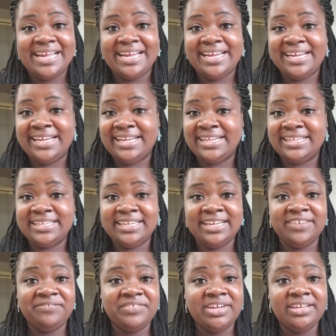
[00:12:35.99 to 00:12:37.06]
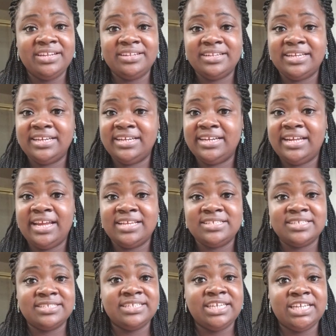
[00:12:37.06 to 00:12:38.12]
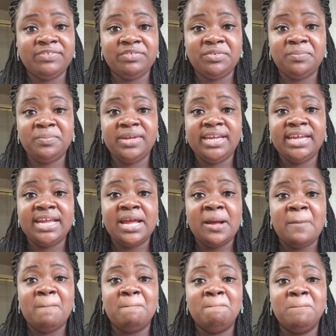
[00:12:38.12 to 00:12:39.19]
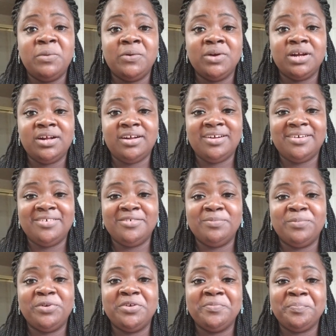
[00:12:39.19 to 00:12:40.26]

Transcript: And if anything, it has just given me more hope,